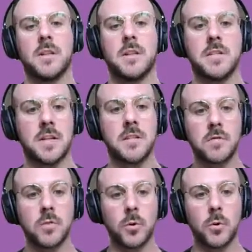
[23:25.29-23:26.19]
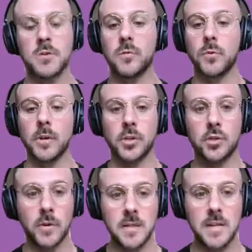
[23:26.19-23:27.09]
an intensive course for a
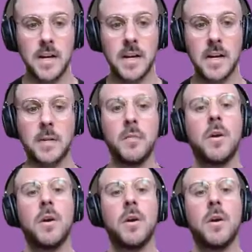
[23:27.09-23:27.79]
short time